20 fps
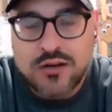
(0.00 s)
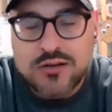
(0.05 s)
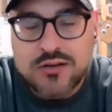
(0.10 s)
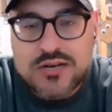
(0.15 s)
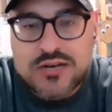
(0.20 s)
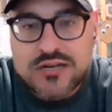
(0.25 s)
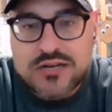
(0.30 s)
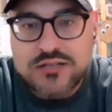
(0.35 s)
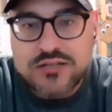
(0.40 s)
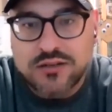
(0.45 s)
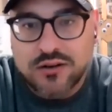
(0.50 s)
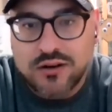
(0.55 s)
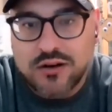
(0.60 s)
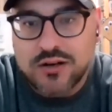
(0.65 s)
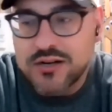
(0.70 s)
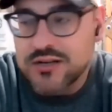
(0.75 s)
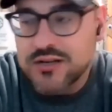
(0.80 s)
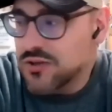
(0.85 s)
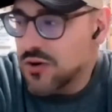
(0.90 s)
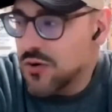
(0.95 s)
neat
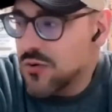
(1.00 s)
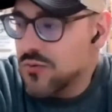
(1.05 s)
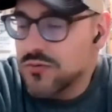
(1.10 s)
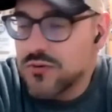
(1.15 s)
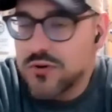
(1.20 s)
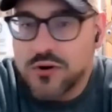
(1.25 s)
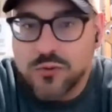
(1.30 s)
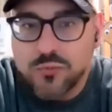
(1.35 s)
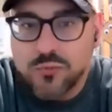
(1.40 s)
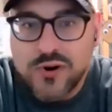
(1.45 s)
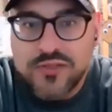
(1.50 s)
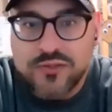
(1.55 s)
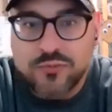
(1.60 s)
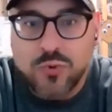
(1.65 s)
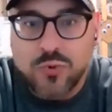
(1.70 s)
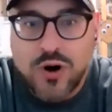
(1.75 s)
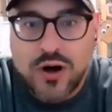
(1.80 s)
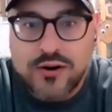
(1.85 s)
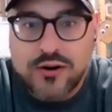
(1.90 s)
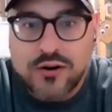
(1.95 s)
on its own or with
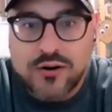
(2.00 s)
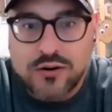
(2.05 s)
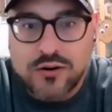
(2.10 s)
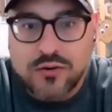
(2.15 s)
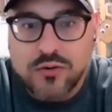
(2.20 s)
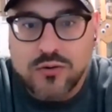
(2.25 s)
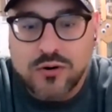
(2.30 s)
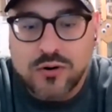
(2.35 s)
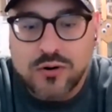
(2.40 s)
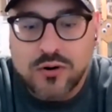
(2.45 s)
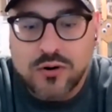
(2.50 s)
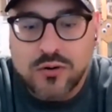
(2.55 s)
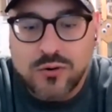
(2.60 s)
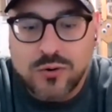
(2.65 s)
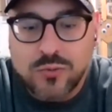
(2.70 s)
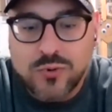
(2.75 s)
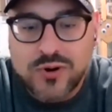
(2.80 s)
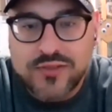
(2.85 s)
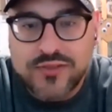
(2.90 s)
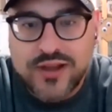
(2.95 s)
water
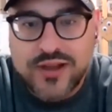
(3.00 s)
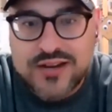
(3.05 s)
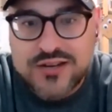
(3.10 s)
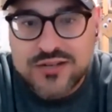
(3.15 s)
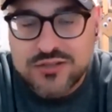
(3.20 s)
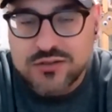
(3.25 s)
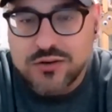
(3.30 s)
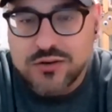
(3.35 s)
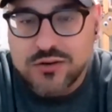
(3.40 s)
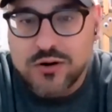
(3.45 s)
or with ice